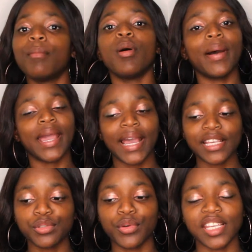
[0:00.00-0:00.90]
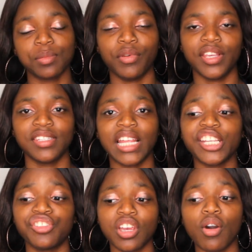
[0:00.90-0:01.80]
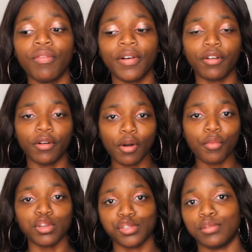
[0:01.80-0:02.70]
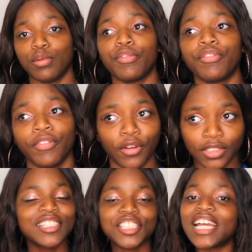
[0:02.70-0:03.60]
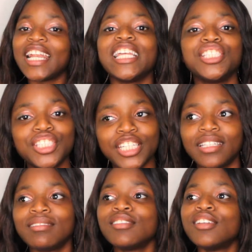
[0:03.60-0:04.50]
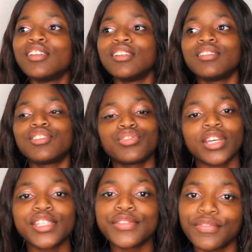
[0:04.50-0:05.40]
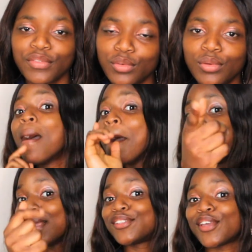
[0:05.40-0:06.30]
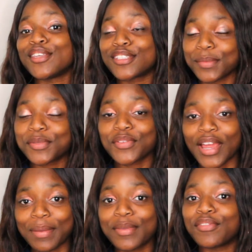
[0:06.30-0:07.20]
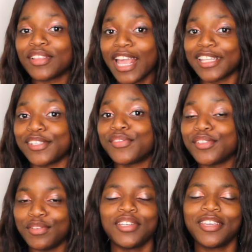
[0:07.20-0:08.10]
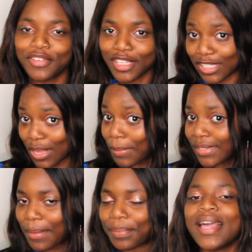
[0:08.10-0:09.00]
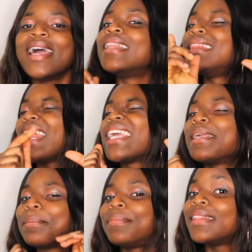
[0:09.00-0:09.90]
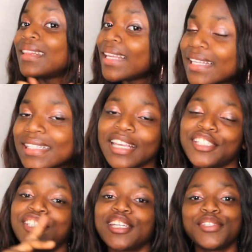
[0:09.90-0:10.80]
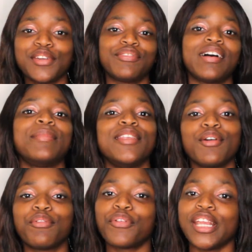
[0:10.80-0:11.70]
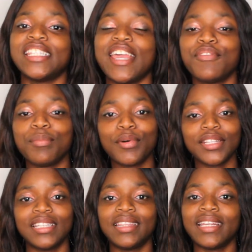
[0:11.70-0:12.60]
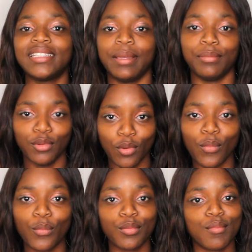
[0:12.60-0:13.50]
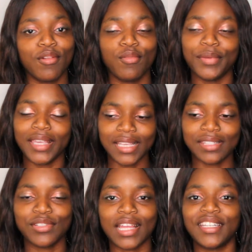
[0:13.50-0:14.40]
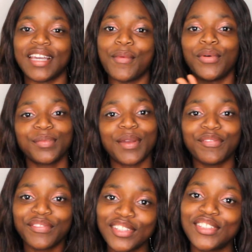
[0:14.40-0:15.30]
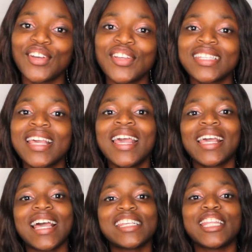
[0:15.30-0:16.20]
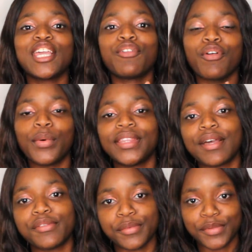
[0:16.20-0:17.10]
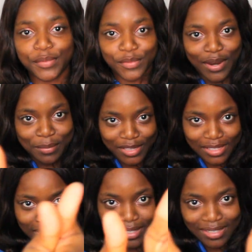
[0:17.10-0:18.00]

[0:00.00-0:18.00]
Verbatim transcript: but my high school experience in Nigeria overall was so fun, challenging, stressful make sure you subscribe if you like this video give it a thumbs up like it please and share to your family your friends everybody let them know who Pelumi is so that they can watch my videos guys thank you for 1000 subscribers